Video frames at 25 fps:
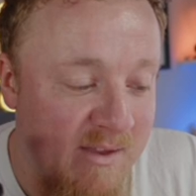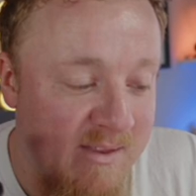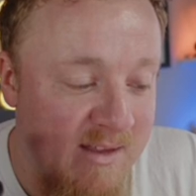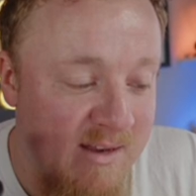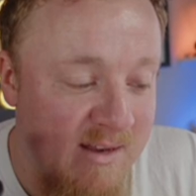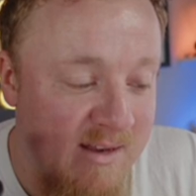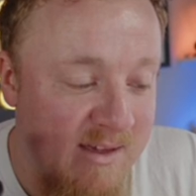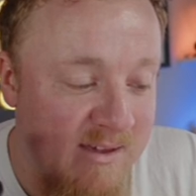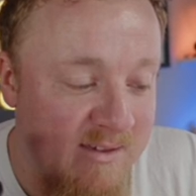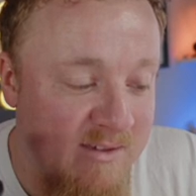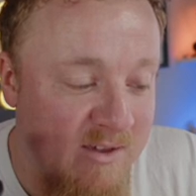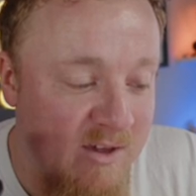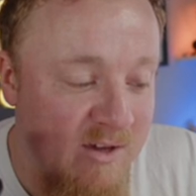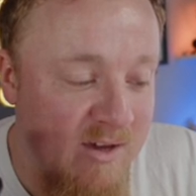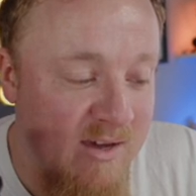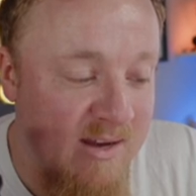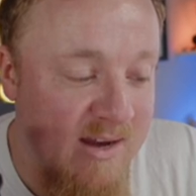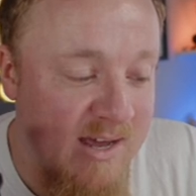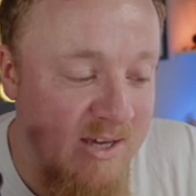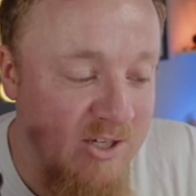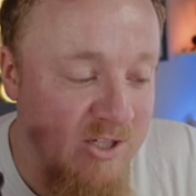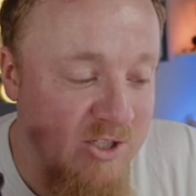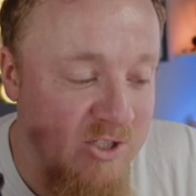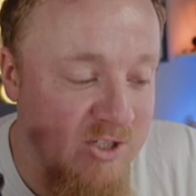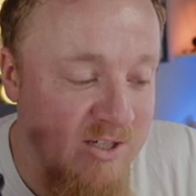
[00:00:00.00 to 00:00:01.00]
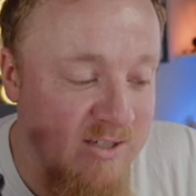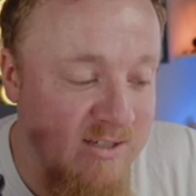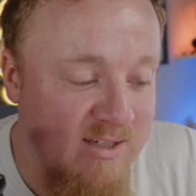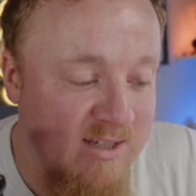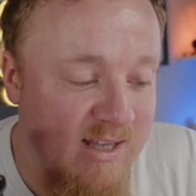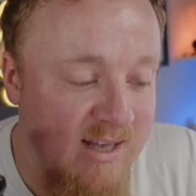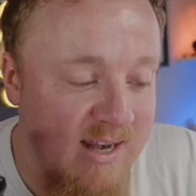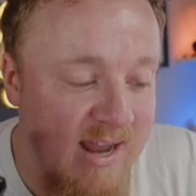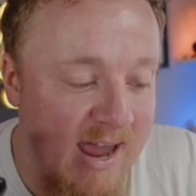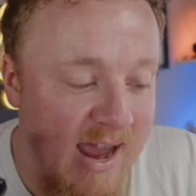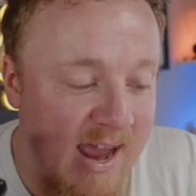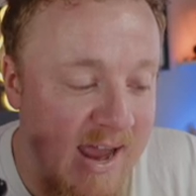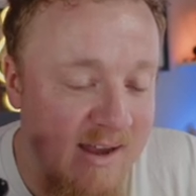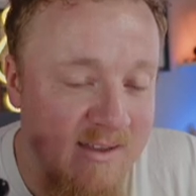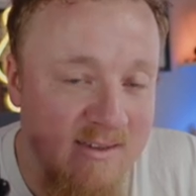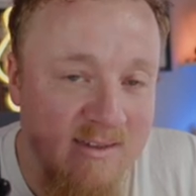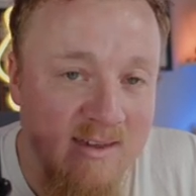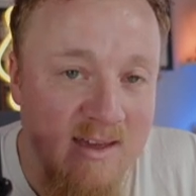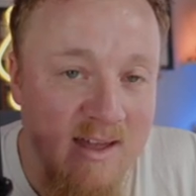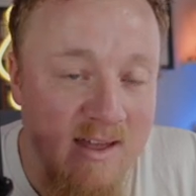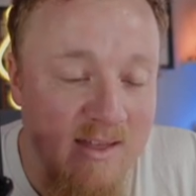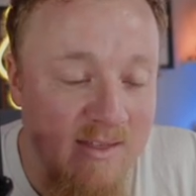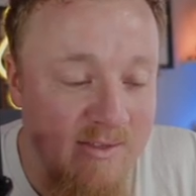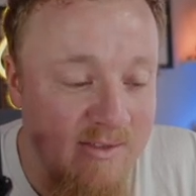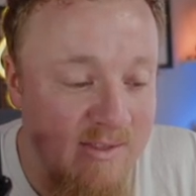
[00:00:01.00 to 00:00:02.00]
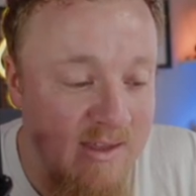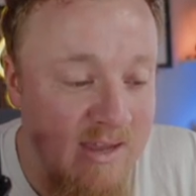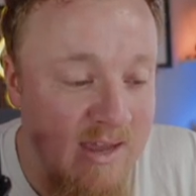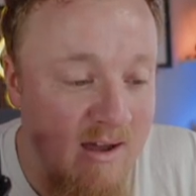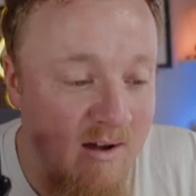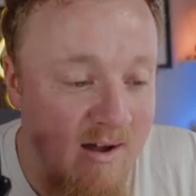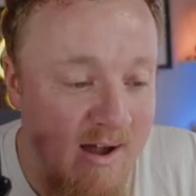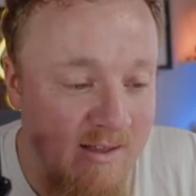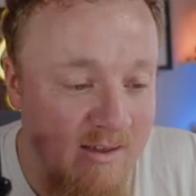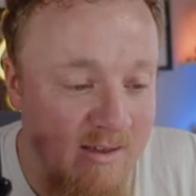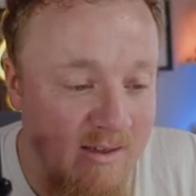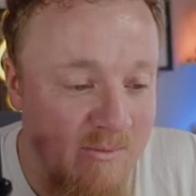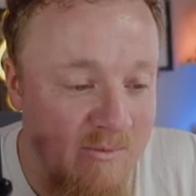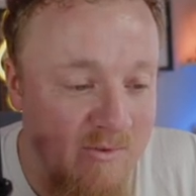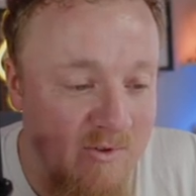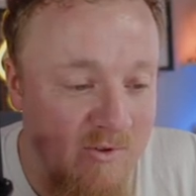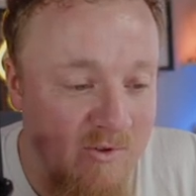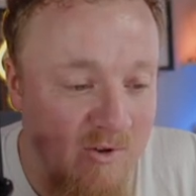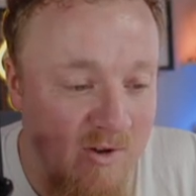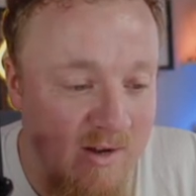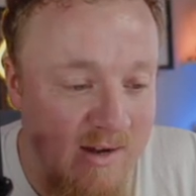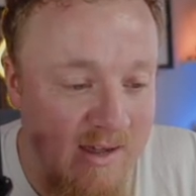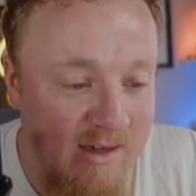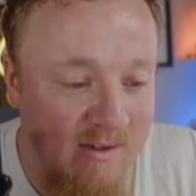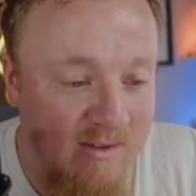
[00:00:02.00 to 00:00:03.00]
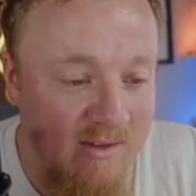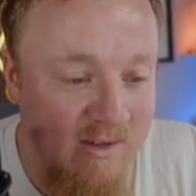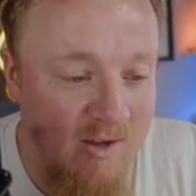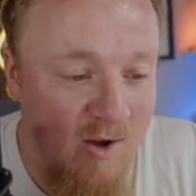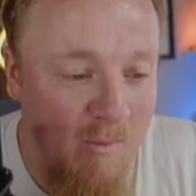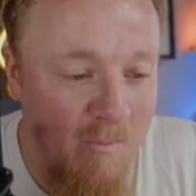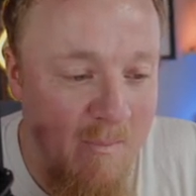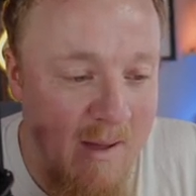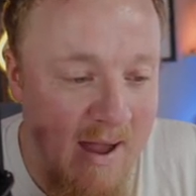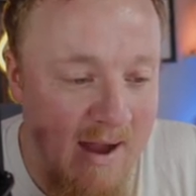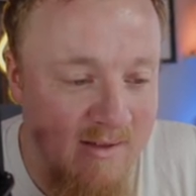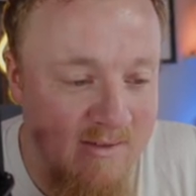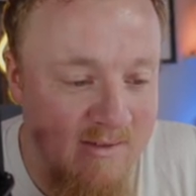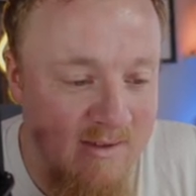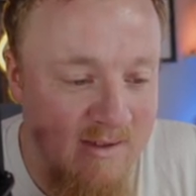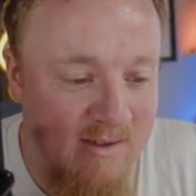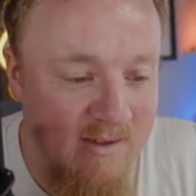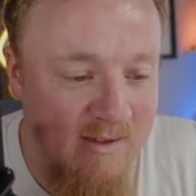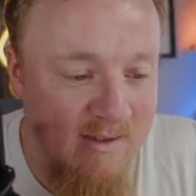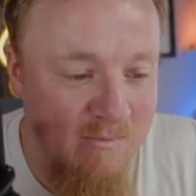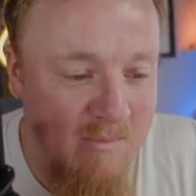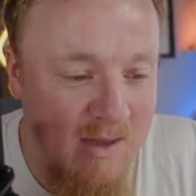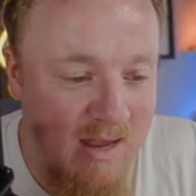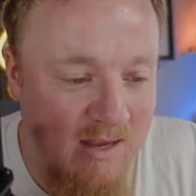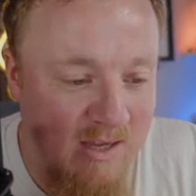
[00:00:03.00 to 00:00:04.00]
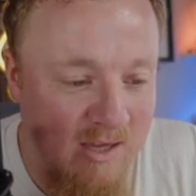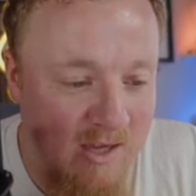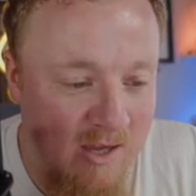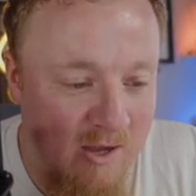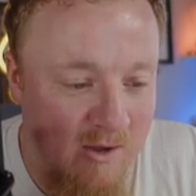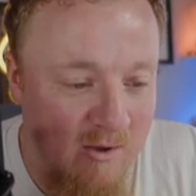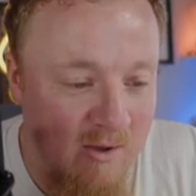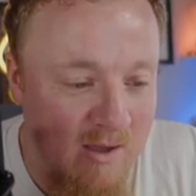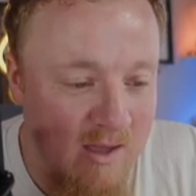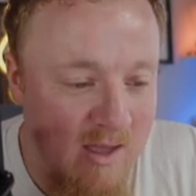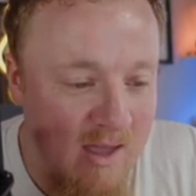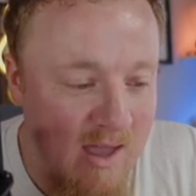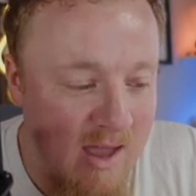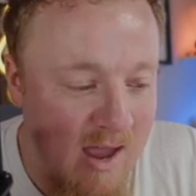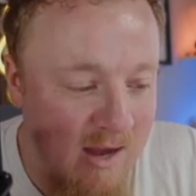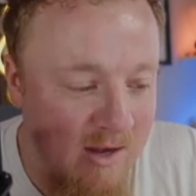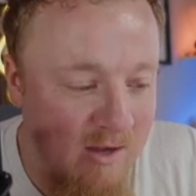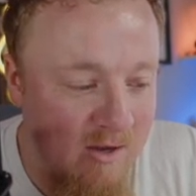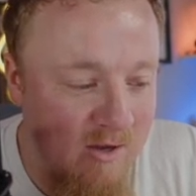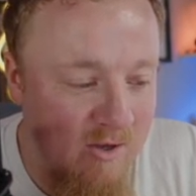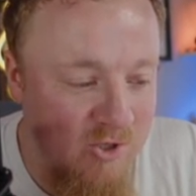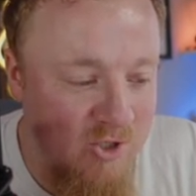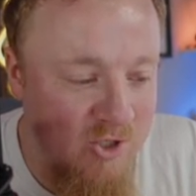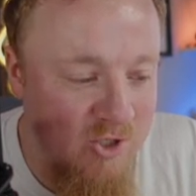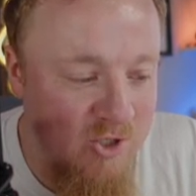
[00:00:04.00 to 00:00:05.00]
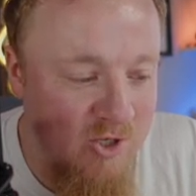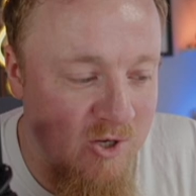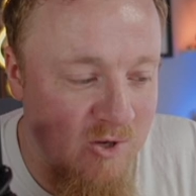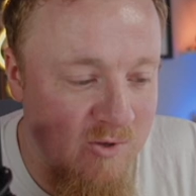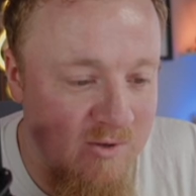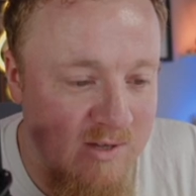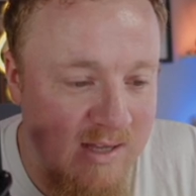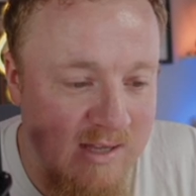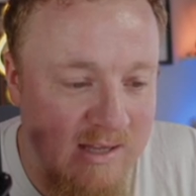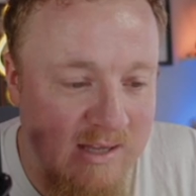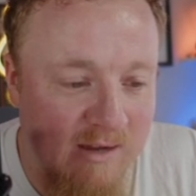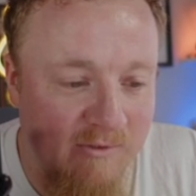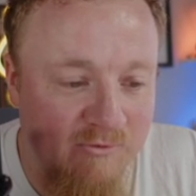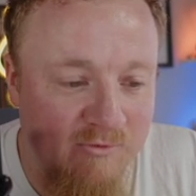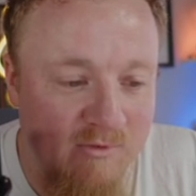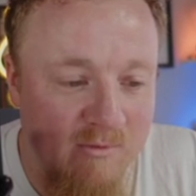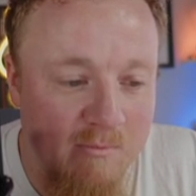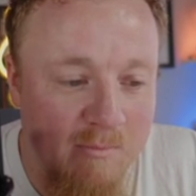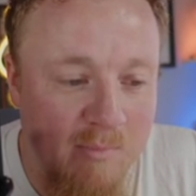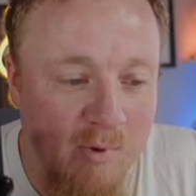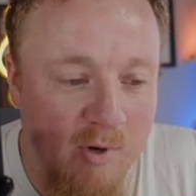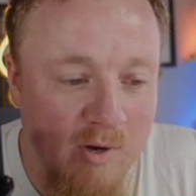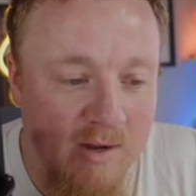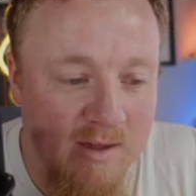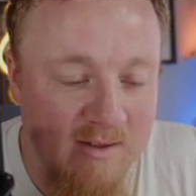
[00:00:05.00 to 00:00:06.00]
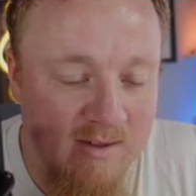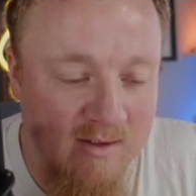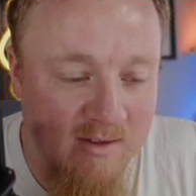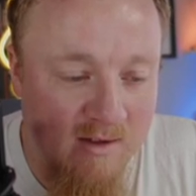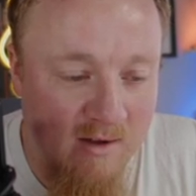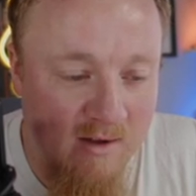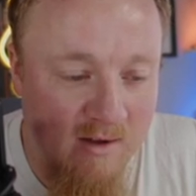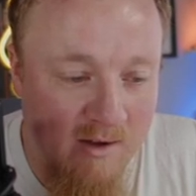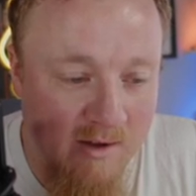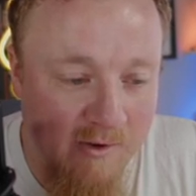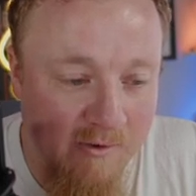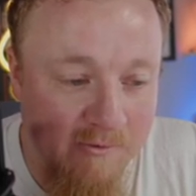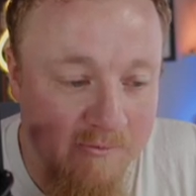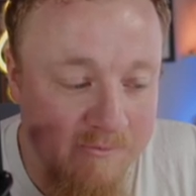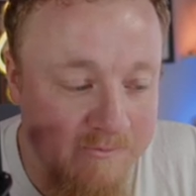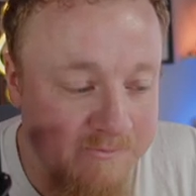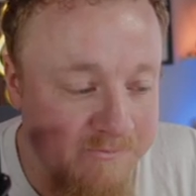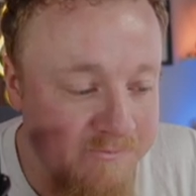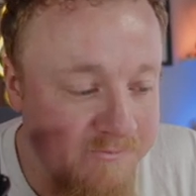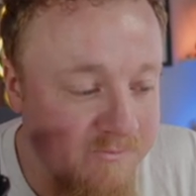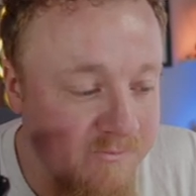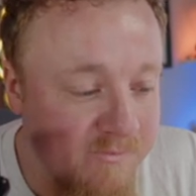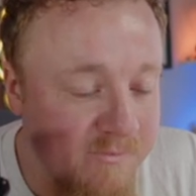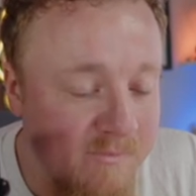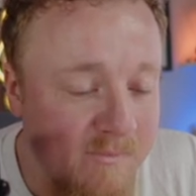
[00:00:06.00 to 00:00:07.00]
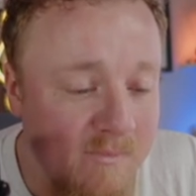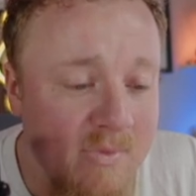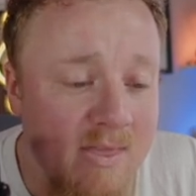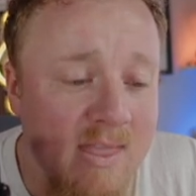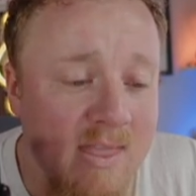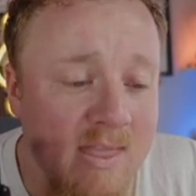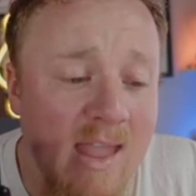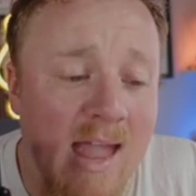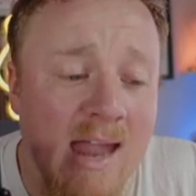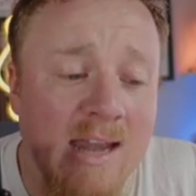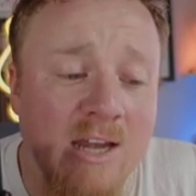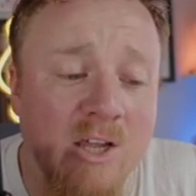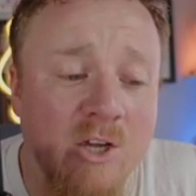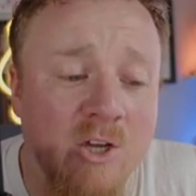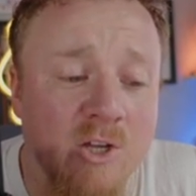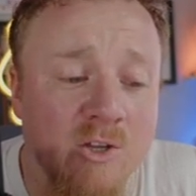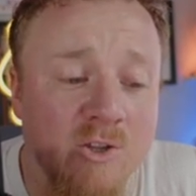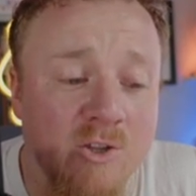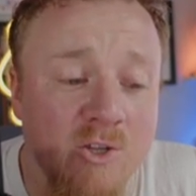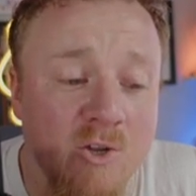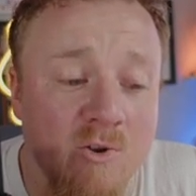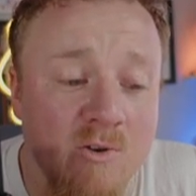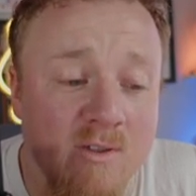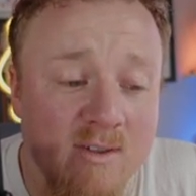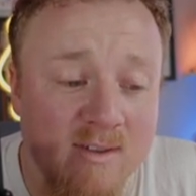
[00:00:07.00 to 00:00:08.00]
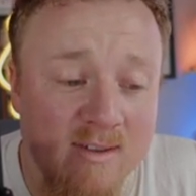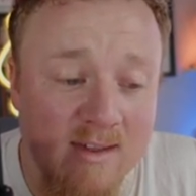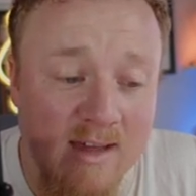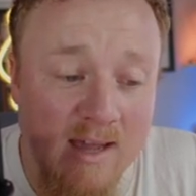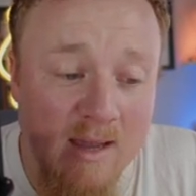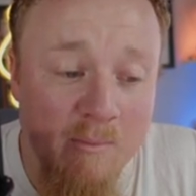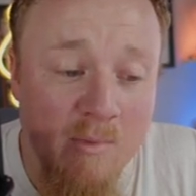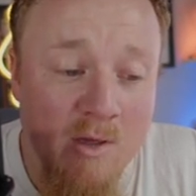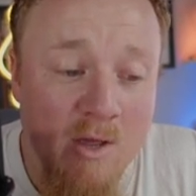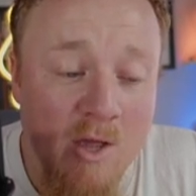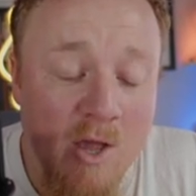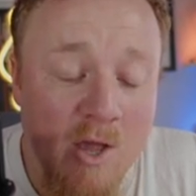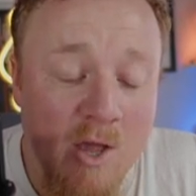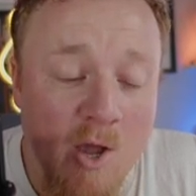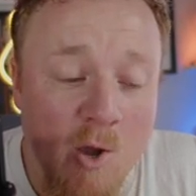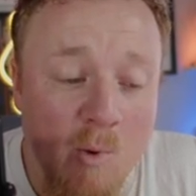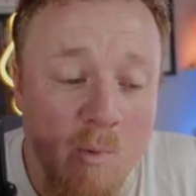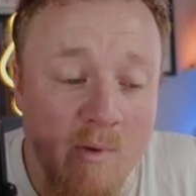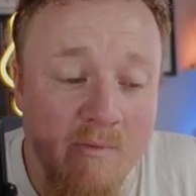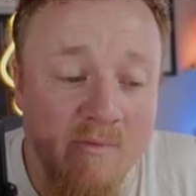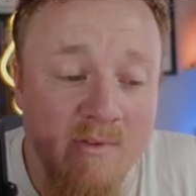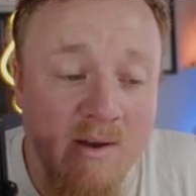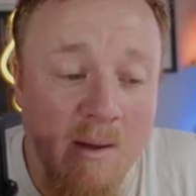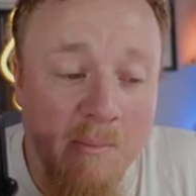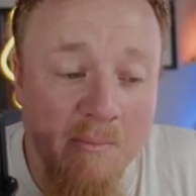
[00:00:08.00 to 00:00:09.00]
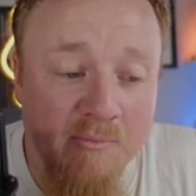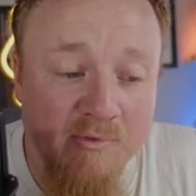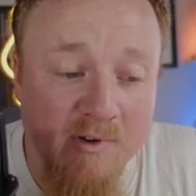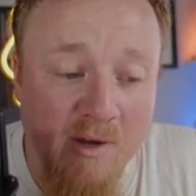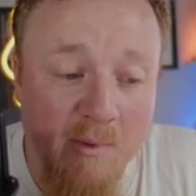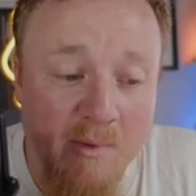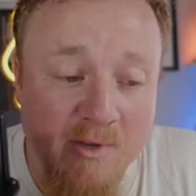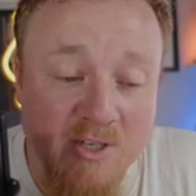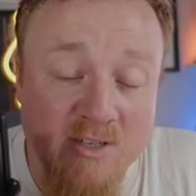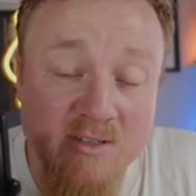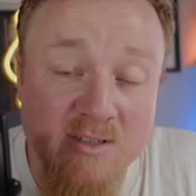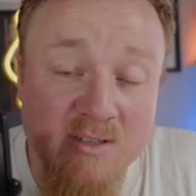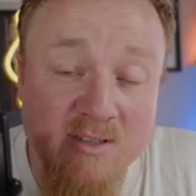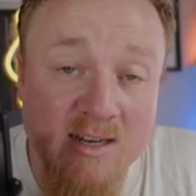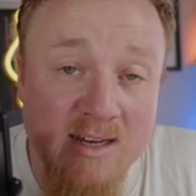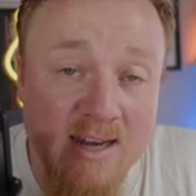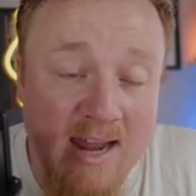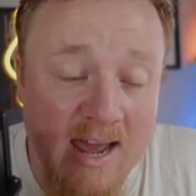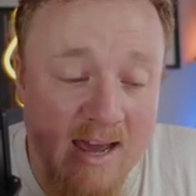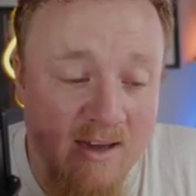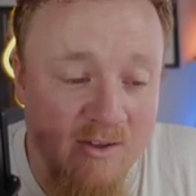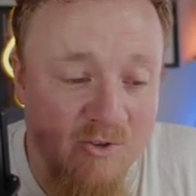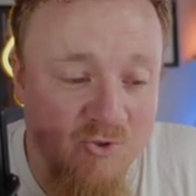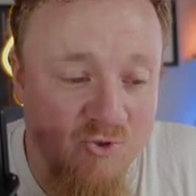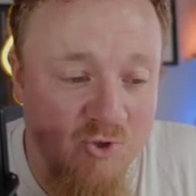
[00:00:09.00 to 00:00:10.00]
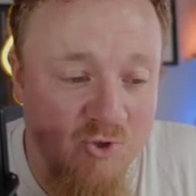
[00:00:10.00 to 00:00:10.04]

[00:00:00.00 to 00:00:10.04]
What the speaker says: made the list, you can actually just select the items on your list, go back to this menu, and you can choose a different bullet style. You can do the same with numbering, which is the next